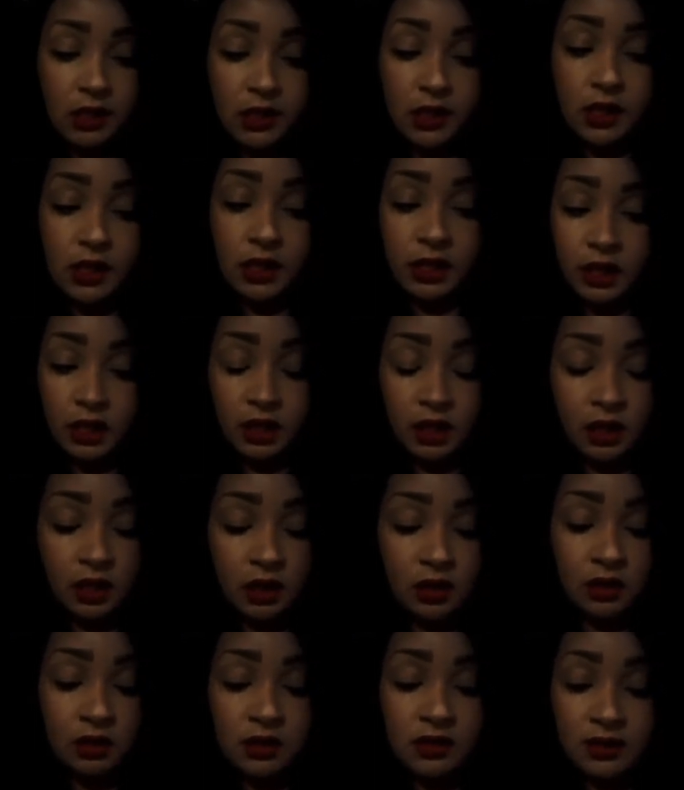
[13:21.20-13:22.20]

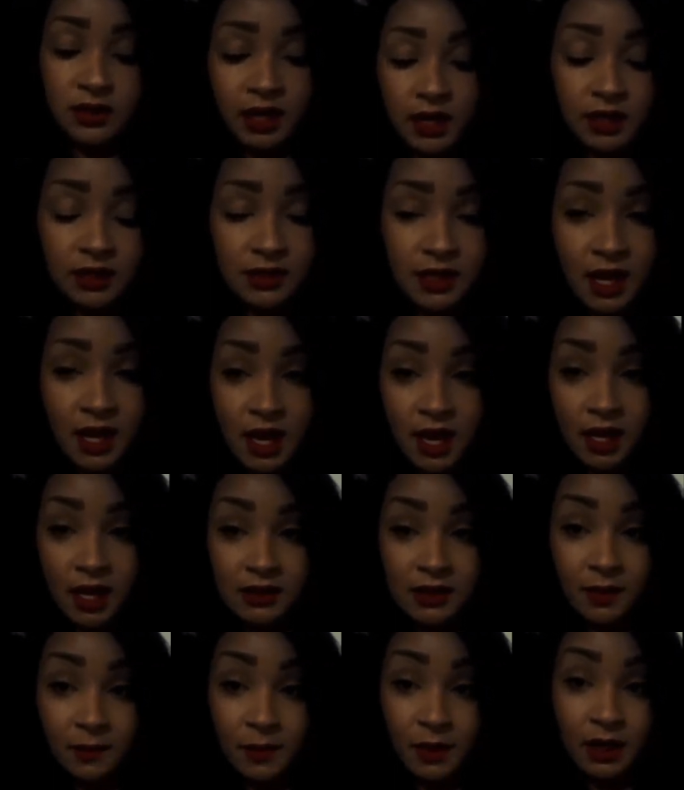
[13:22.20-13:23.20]
clean
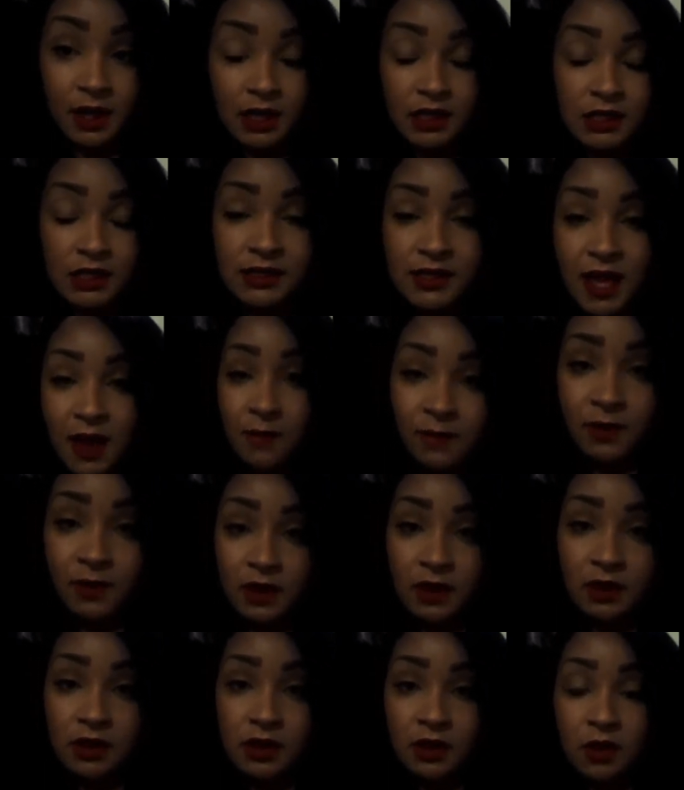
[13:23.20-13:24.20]
sanitize i mean i just have
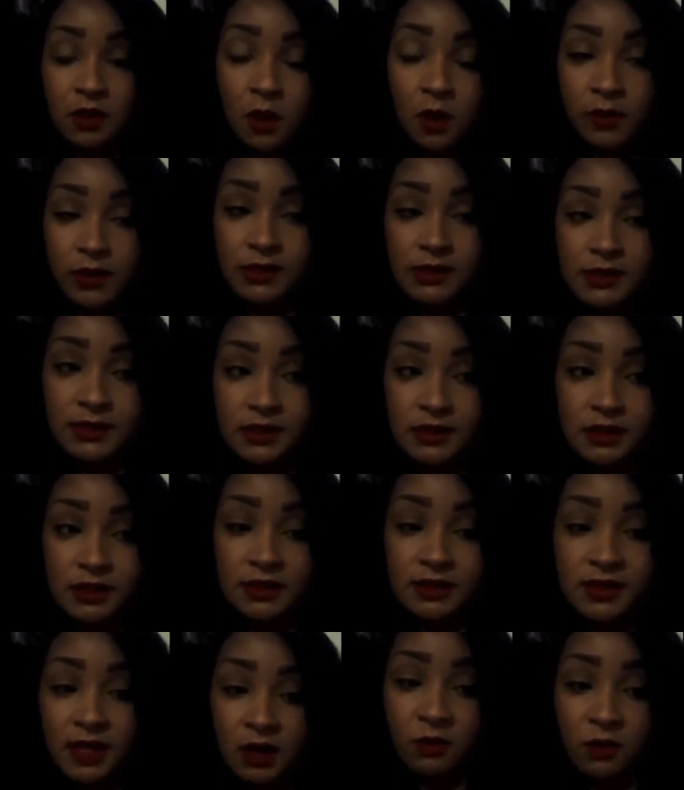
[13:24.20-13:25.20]
been going
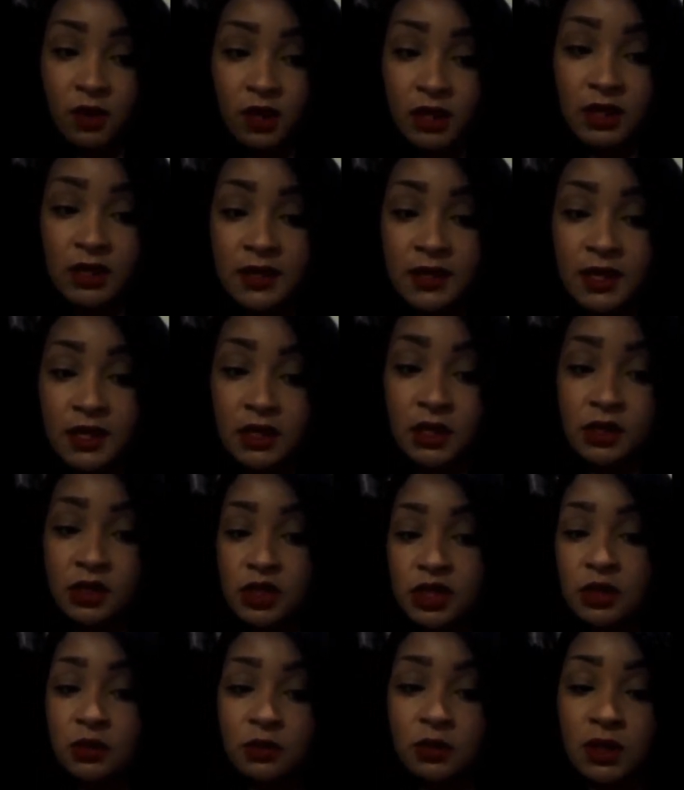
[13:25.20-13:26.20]
since day one and that you
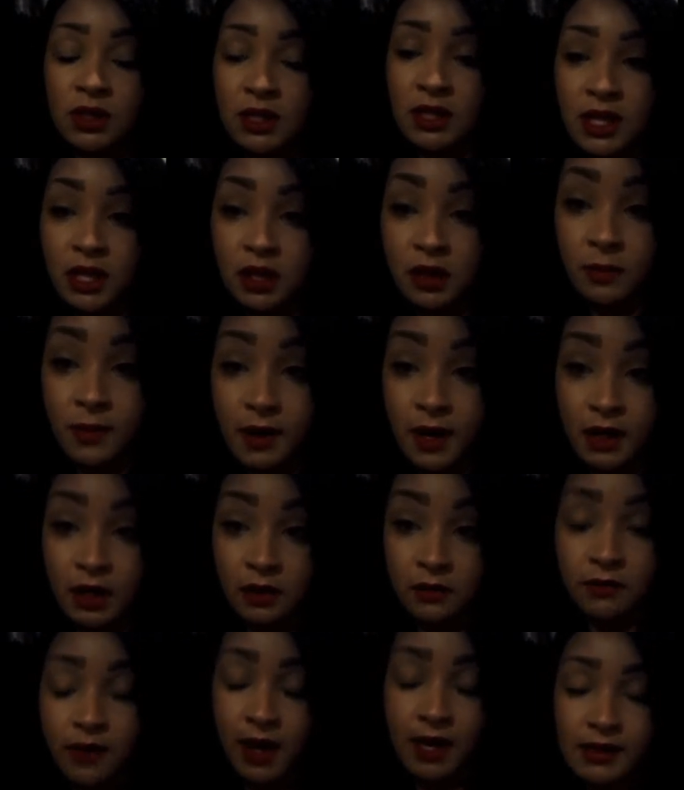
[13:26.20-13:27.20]
should really let your
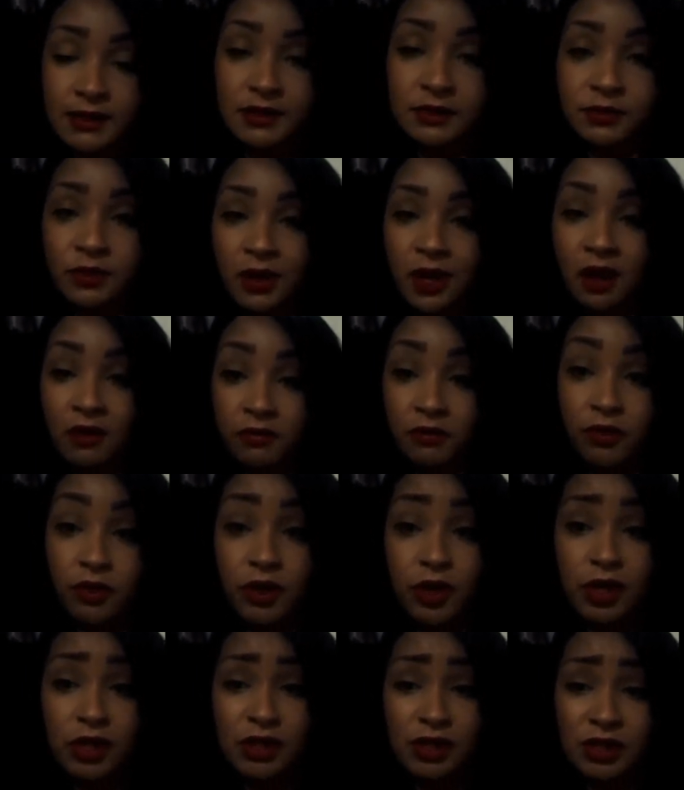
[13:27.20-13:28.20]
body rest
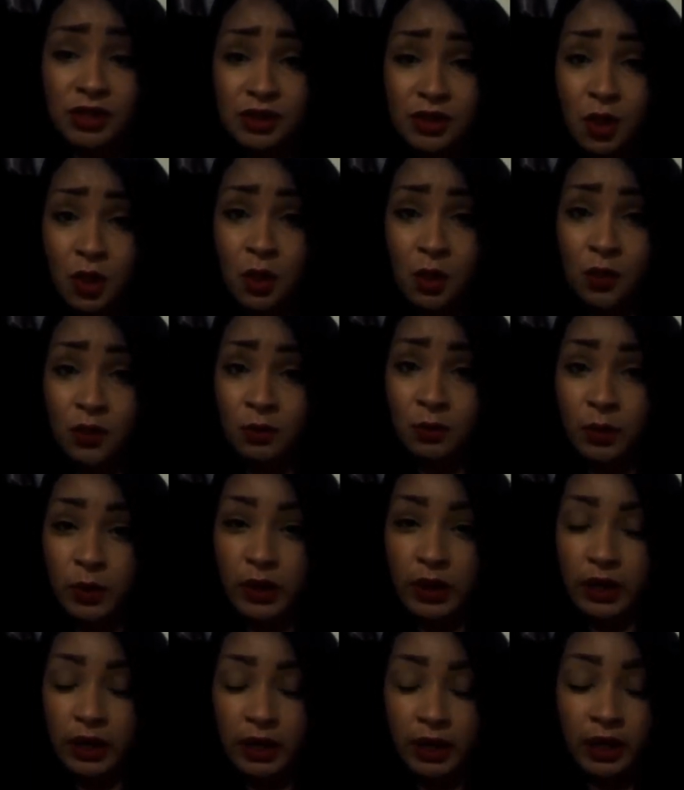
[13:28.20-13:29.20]
recovery is so
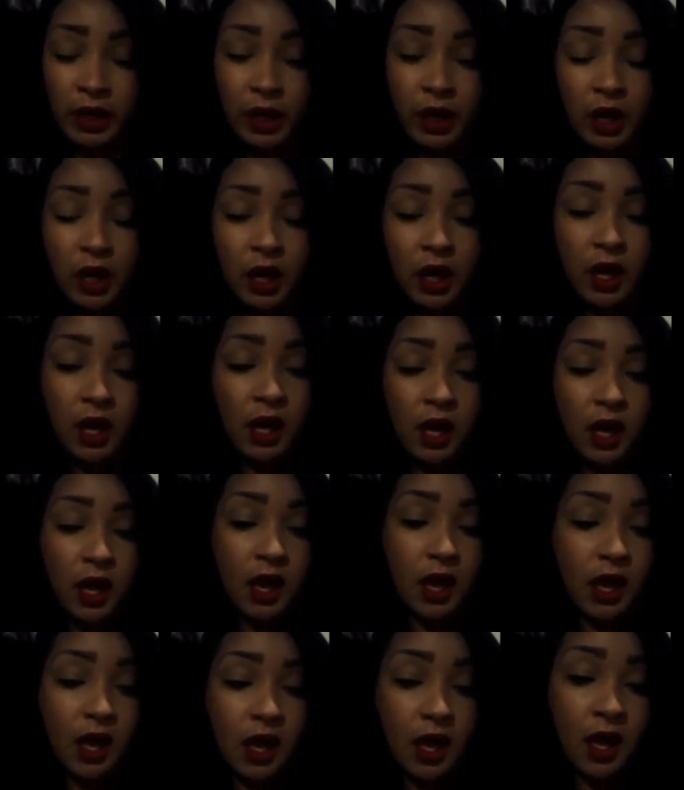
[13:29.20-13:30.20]
important
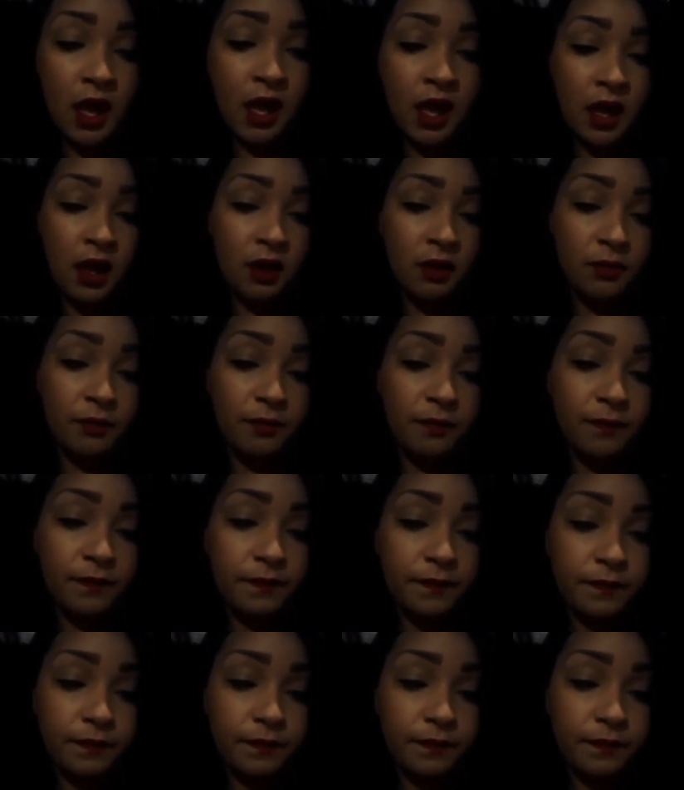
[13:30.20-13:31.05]
um